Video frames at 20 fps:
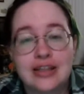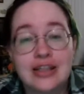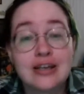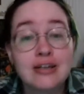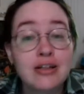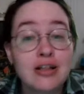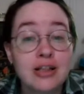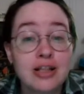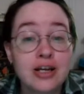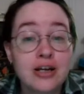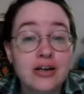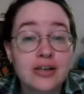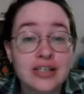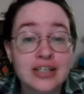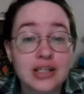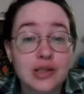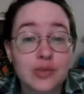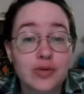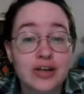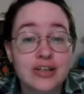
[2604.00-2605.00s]
They'll alert
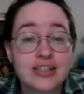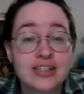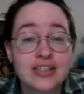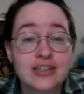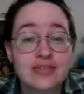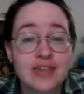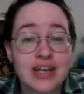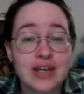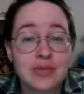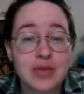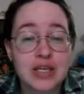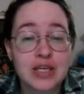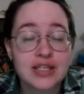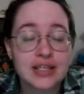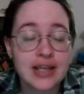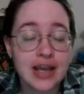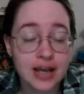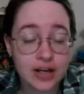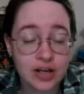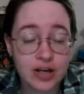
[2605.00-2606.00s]
at the presence of
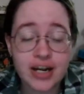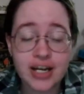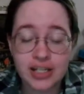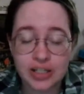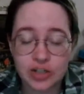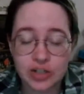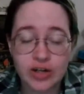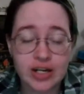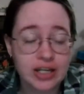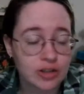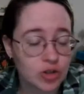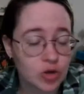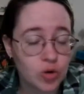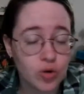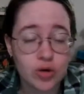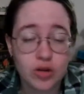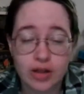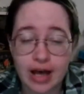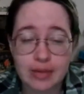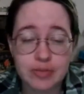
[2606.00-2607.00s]
enemies. Yeah, great,
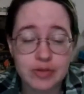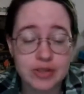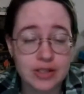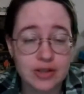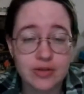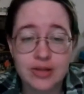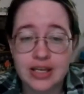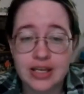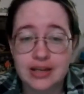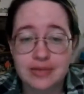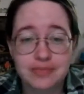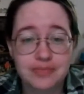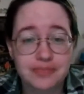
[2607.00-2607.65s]
cool, absolutely.